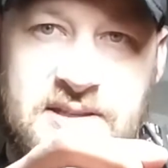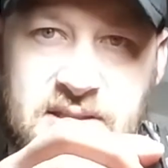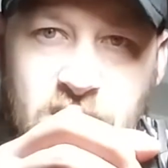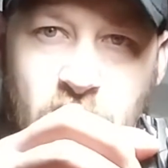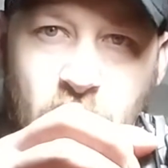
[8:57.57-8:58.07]

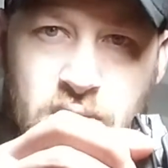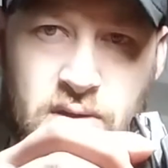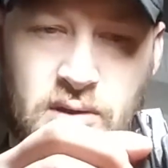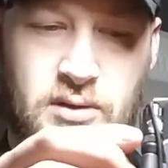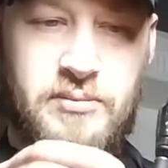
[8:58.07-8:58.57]
the cord a
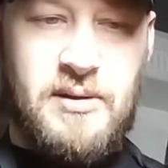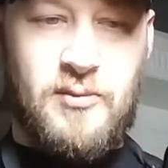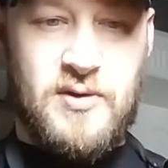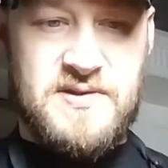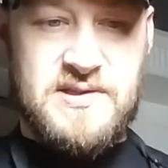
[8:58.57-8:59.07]
little bit
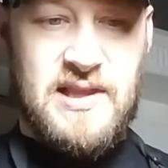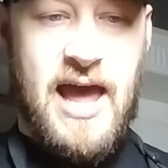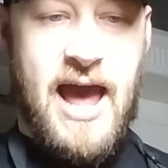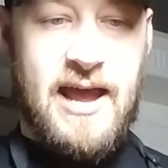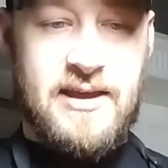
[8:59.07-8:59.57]
more
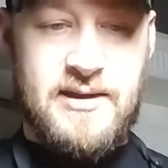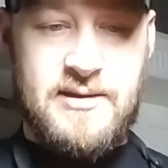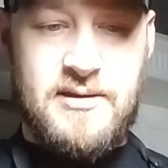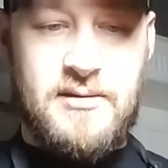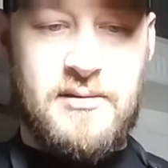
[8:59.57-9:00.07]
slack,
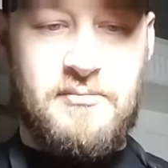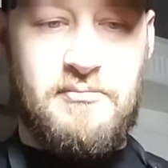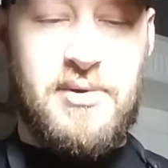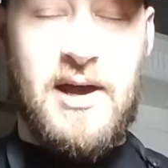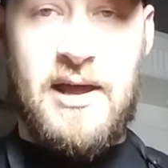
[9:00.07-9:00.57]

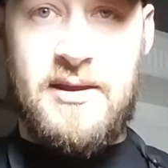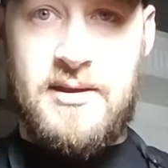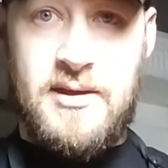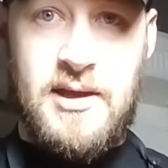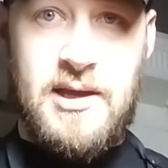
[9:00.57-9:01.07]
but
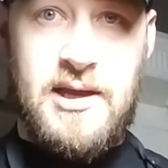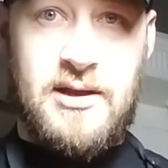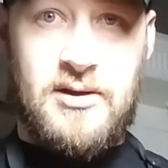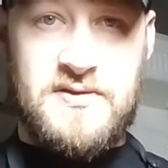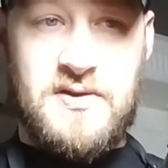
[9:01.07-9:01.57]
it
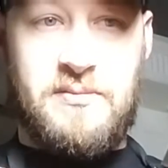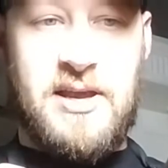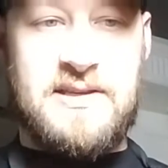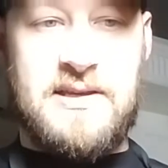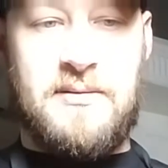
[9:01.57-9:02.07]
also
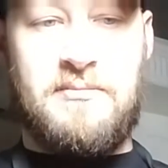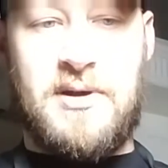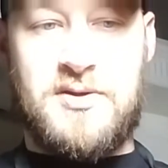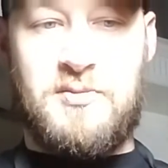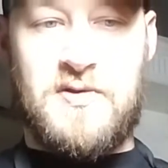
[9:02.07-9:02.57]
makes it
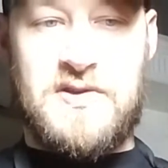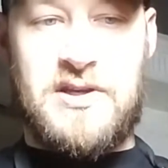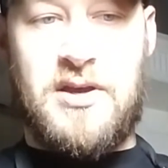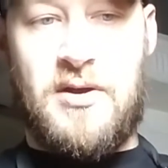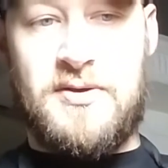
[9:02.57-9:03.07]
much more
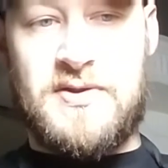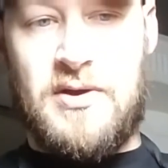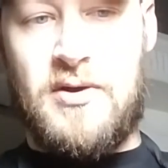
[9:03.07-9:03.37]
secure. So